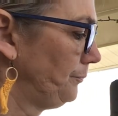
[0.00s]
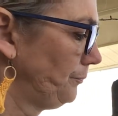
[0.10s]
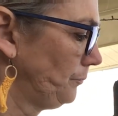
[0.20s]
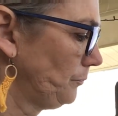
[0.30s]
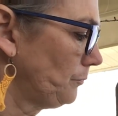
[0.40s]

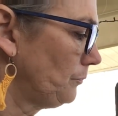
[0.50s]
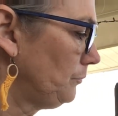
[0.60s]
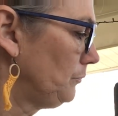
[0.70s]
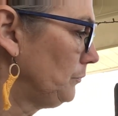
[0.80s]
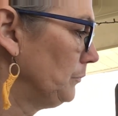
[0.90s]

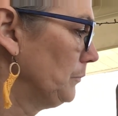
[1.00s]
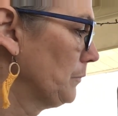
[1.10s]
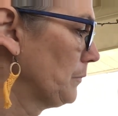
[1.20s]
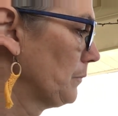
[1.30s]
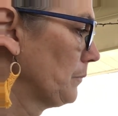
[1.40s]

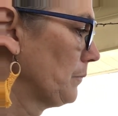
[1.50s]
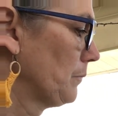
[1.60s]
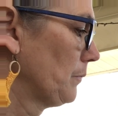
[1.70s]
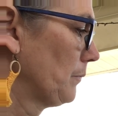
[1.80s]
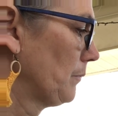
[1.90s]

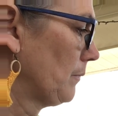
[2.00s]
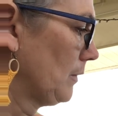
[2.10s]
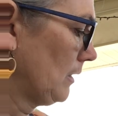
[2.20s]
Nobody speaks.